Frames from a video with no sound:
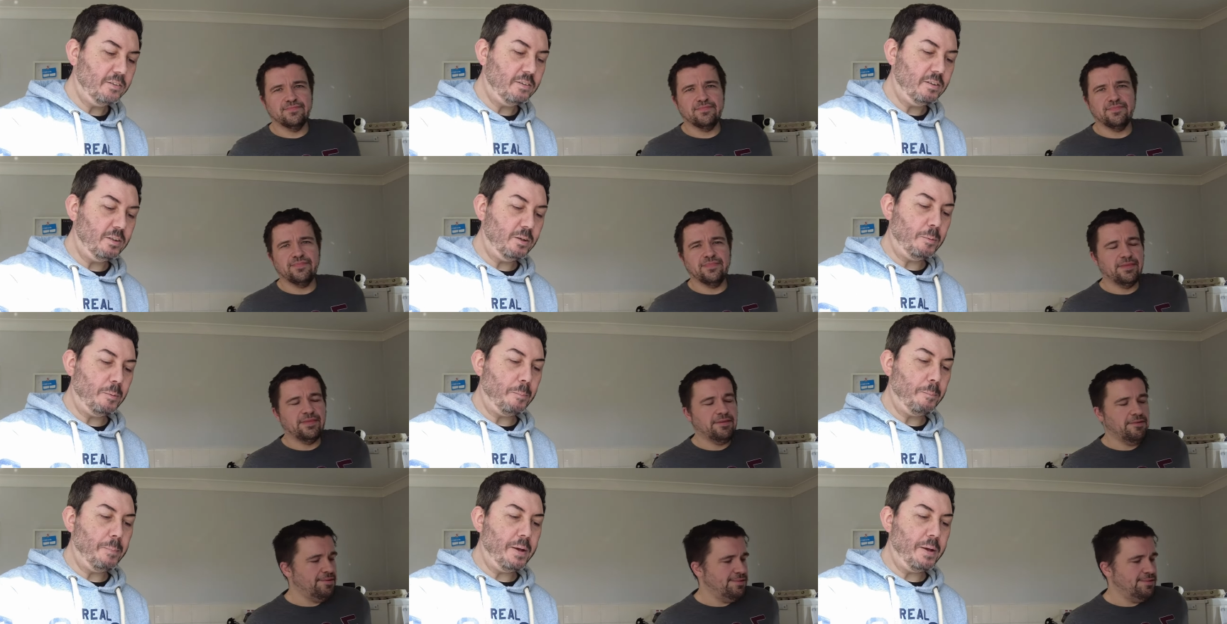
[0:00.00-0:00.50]

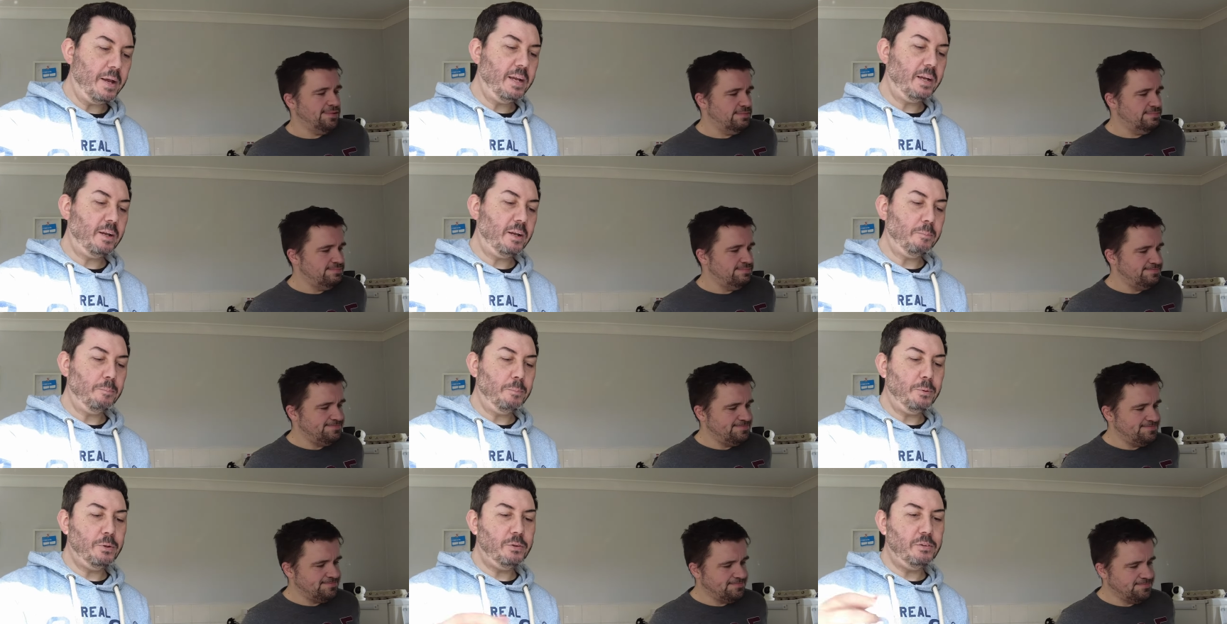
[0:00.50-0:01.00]
Speaker 1: to make
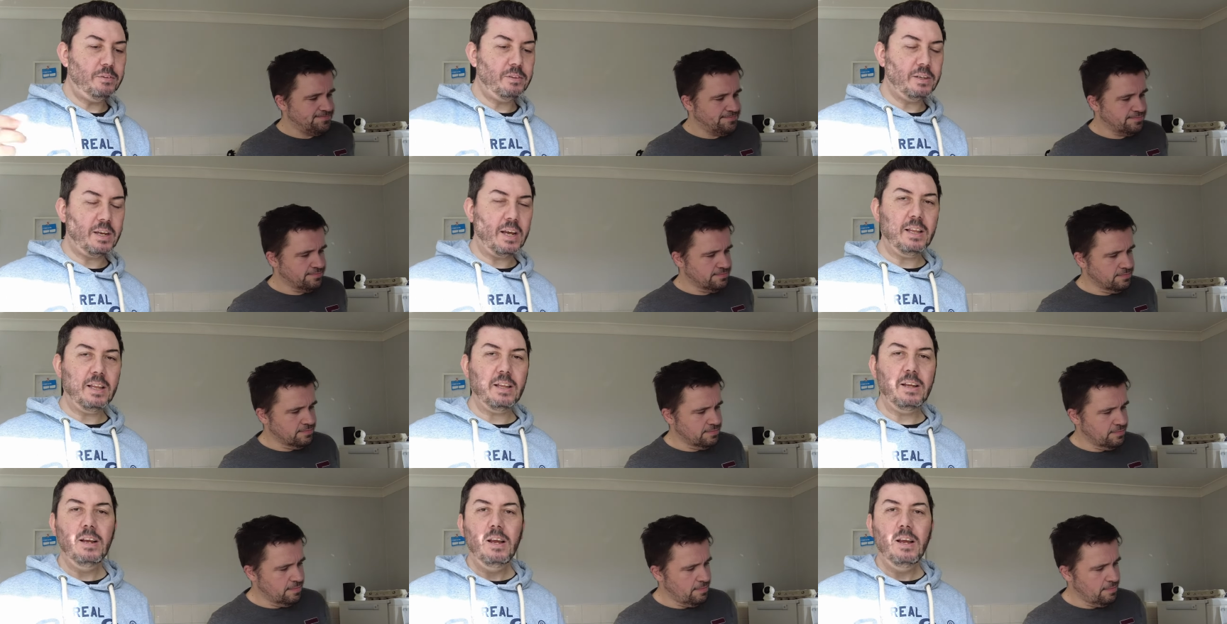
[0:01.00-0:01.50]
and put
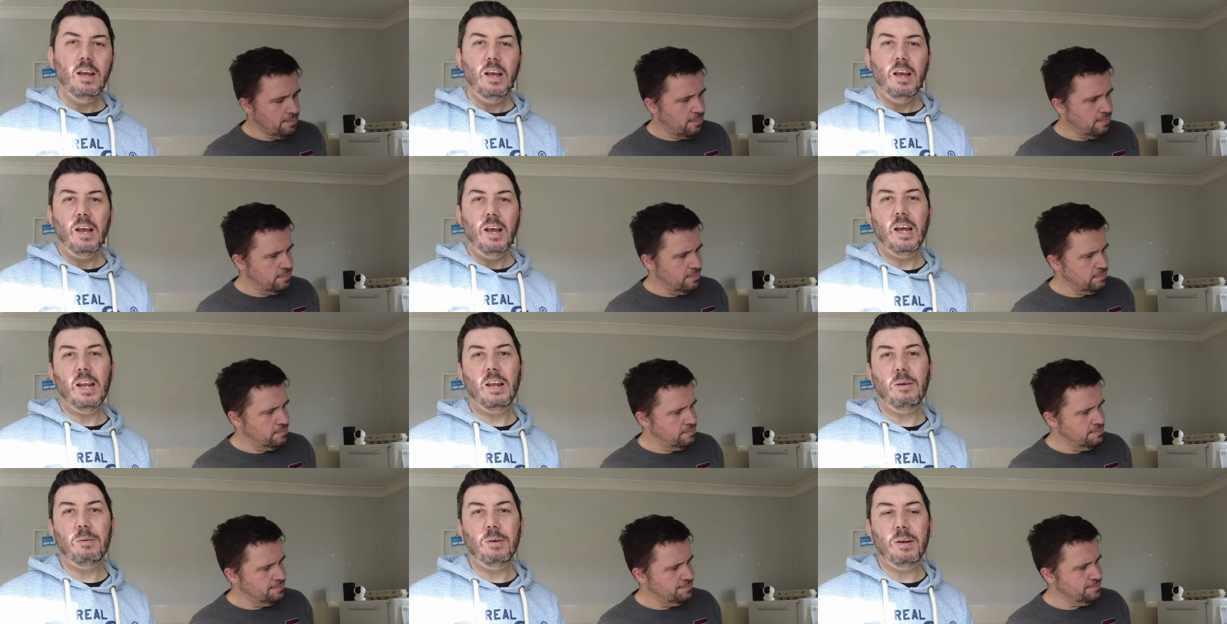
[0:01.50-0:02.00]
together.
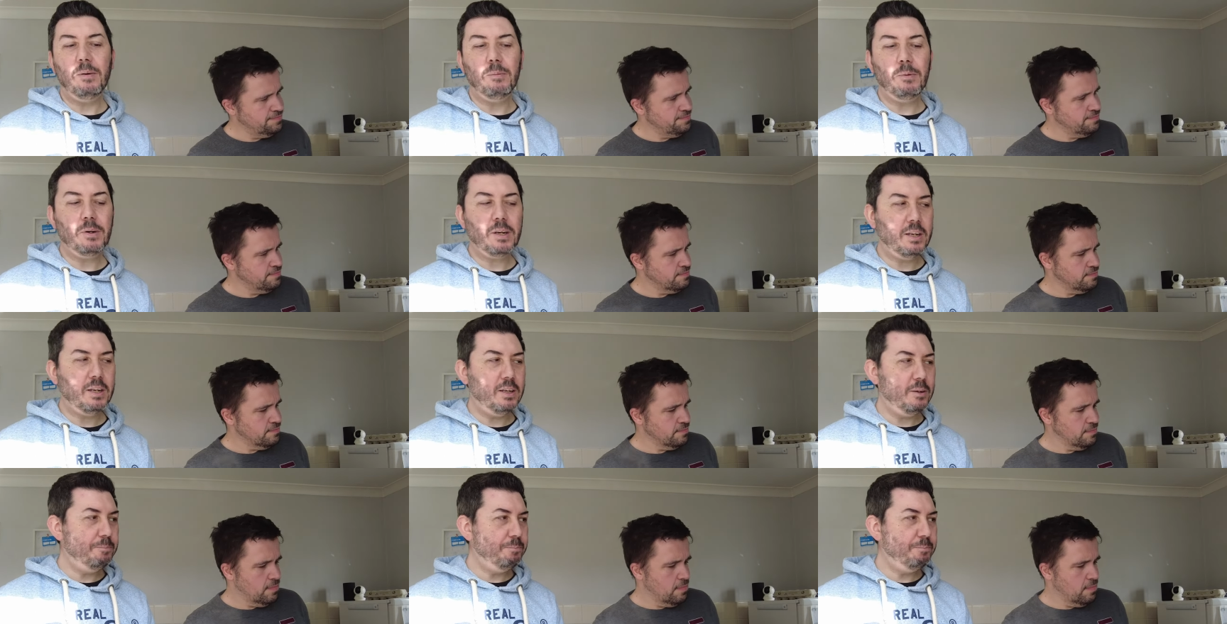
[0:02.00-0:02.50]
Anyway,
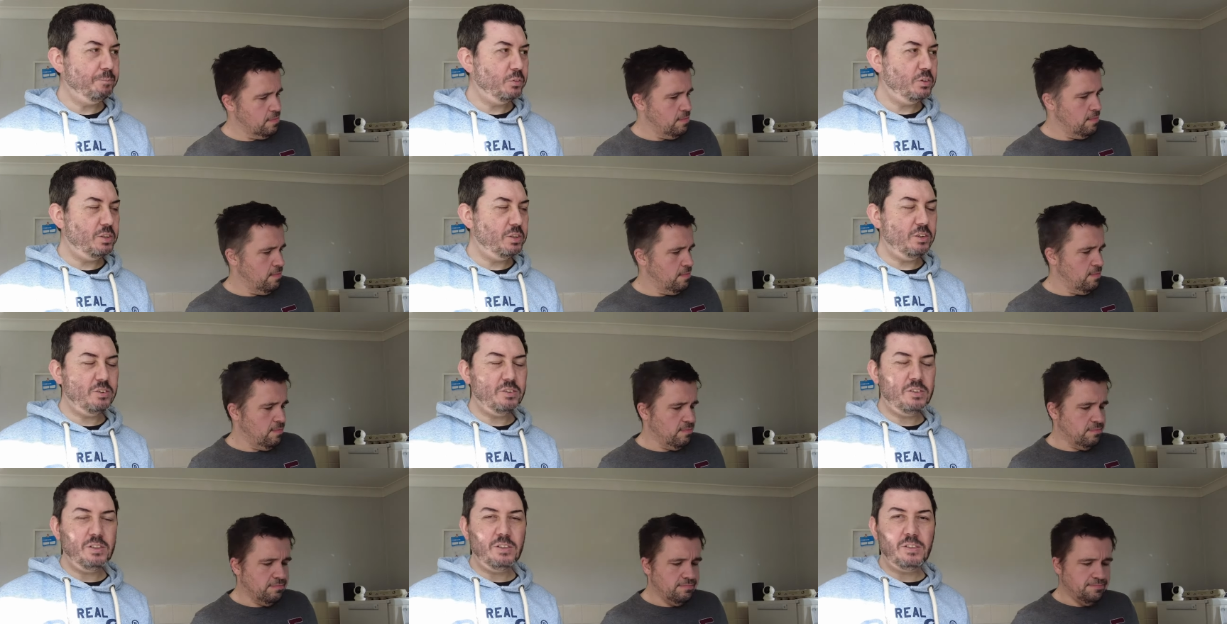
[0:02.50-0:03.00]
we're gonna
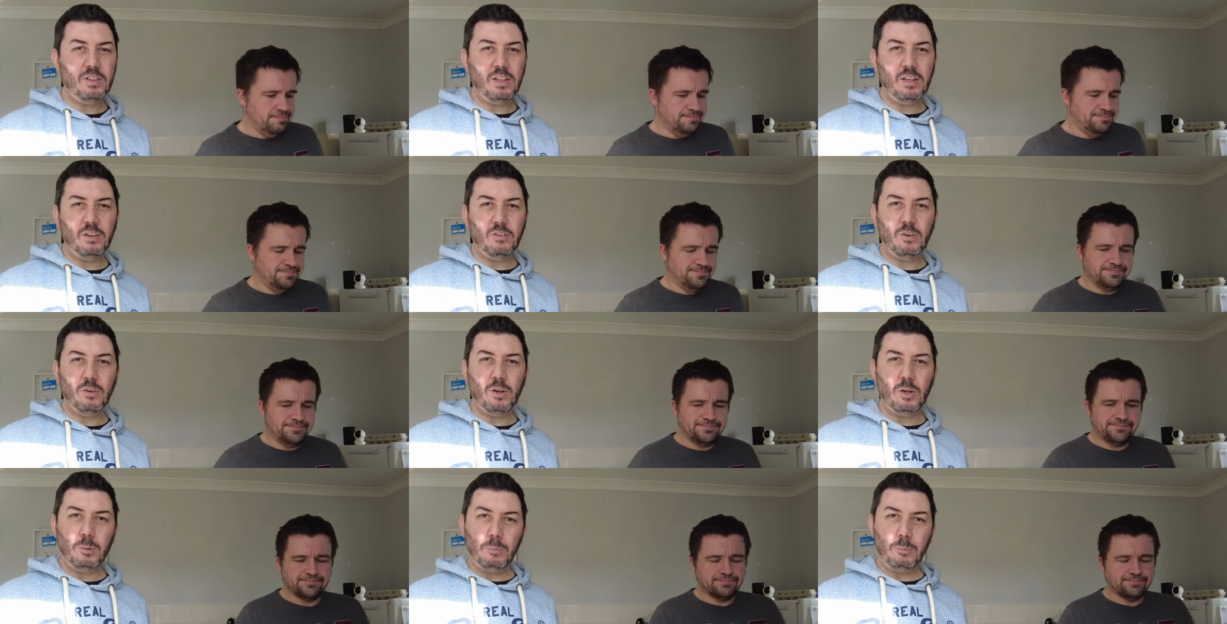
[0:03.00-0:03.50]
dish the
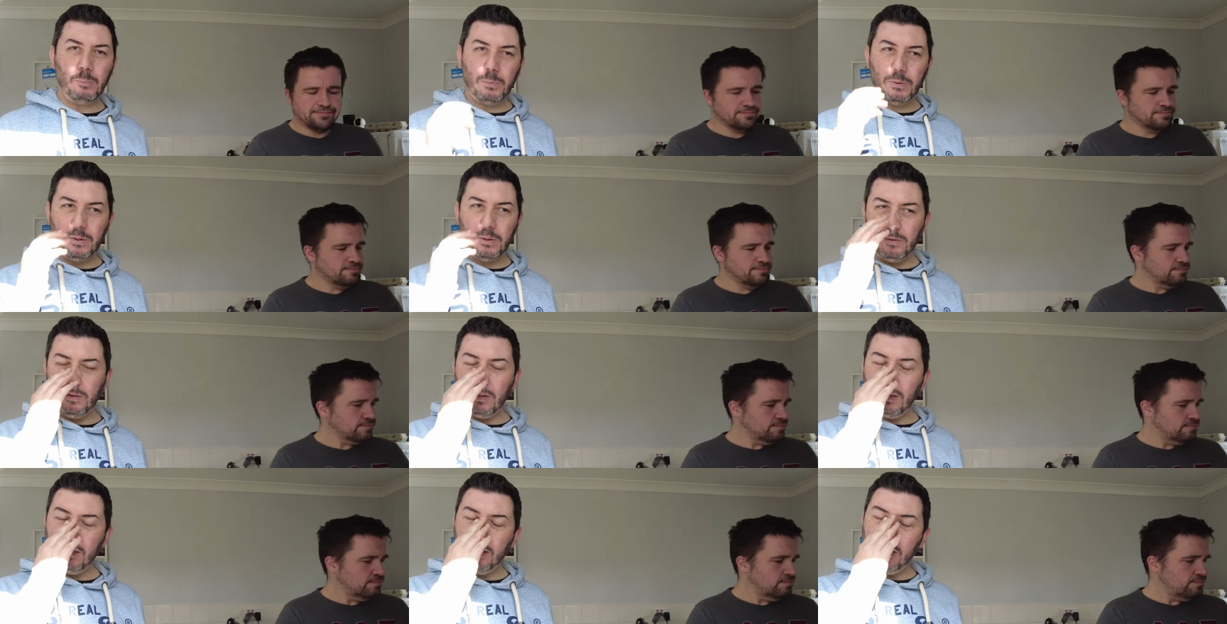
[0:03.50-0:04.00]
dinner up,
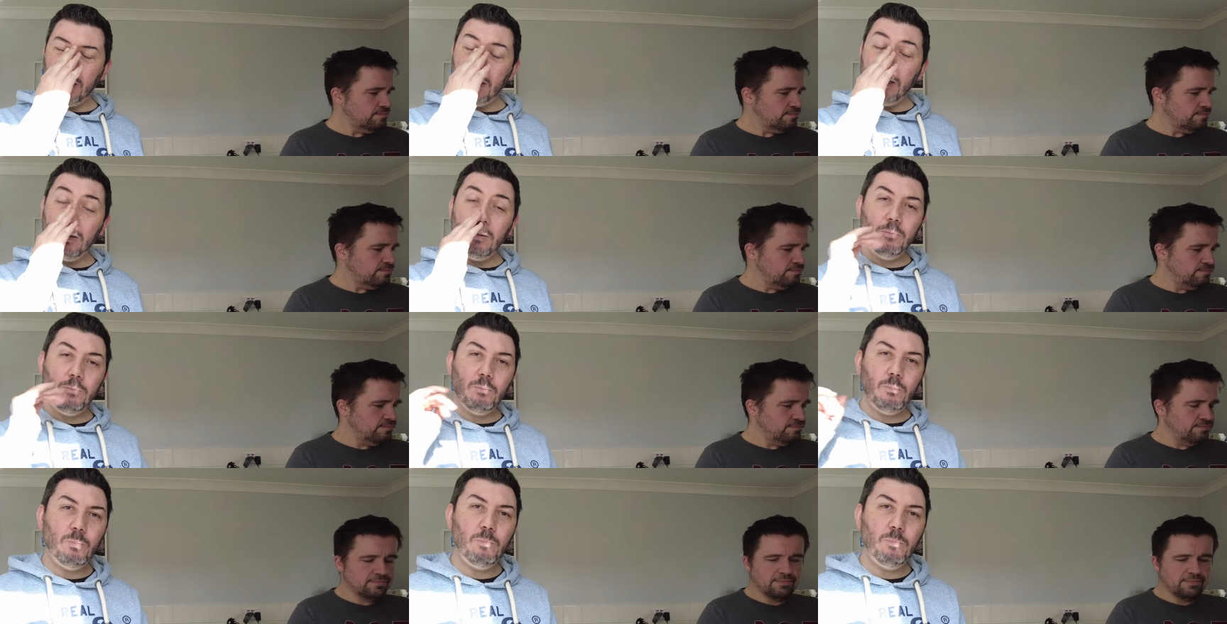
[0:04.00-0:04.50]
and
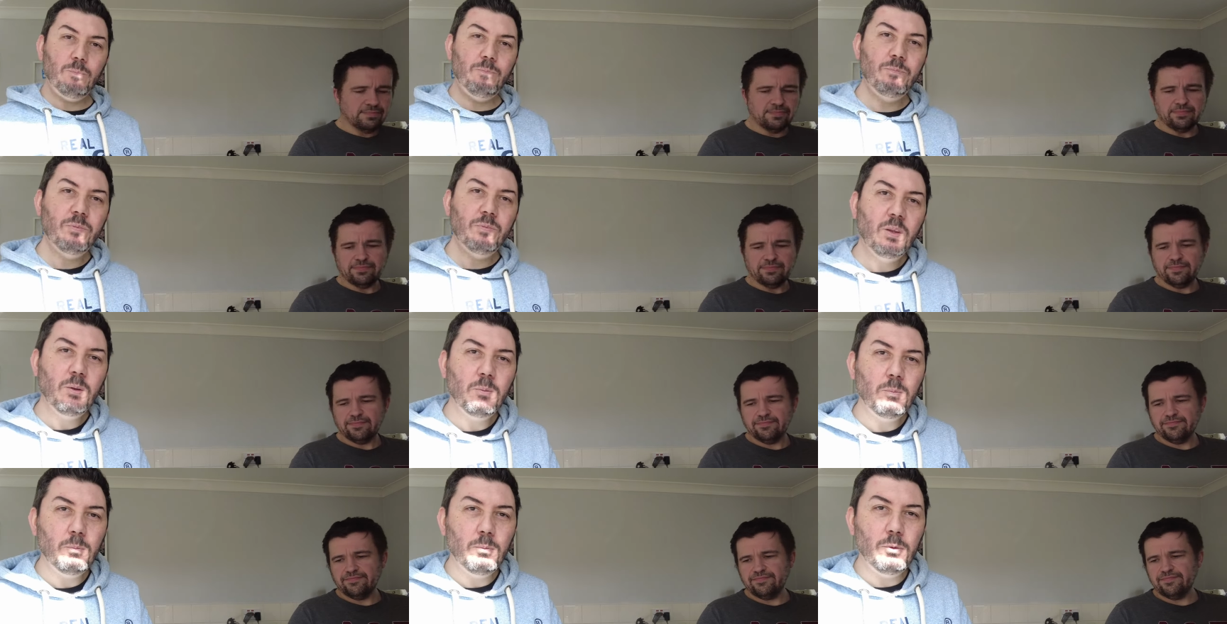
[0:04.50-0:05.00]

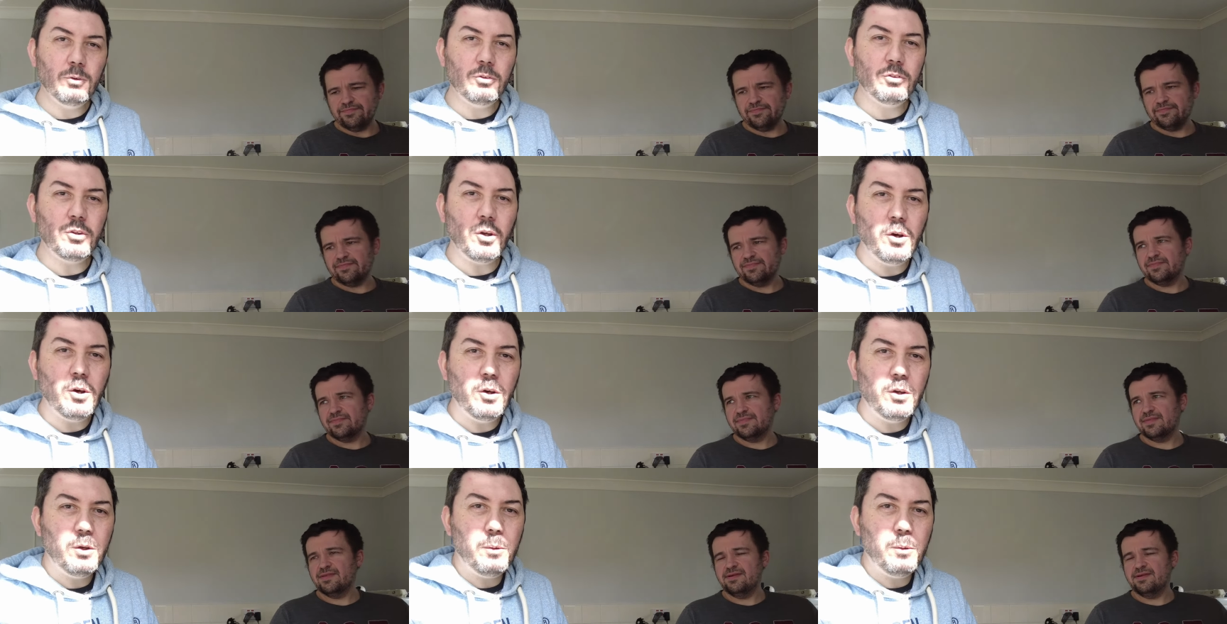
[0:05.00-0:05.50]
then we'll
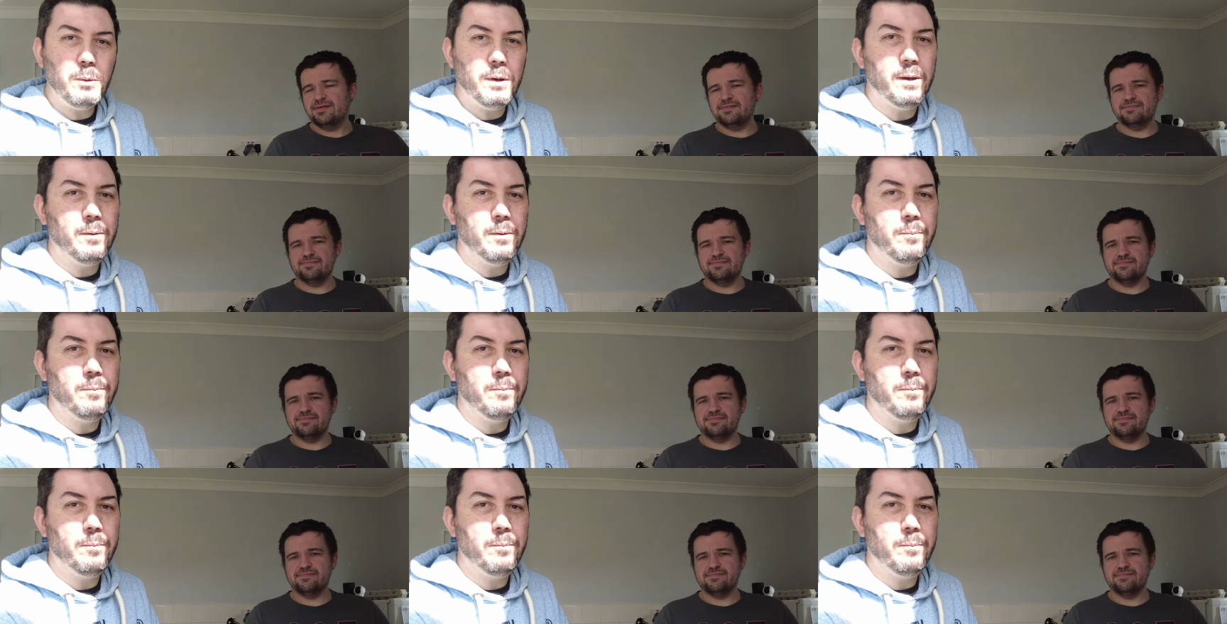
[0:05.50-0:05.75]
show you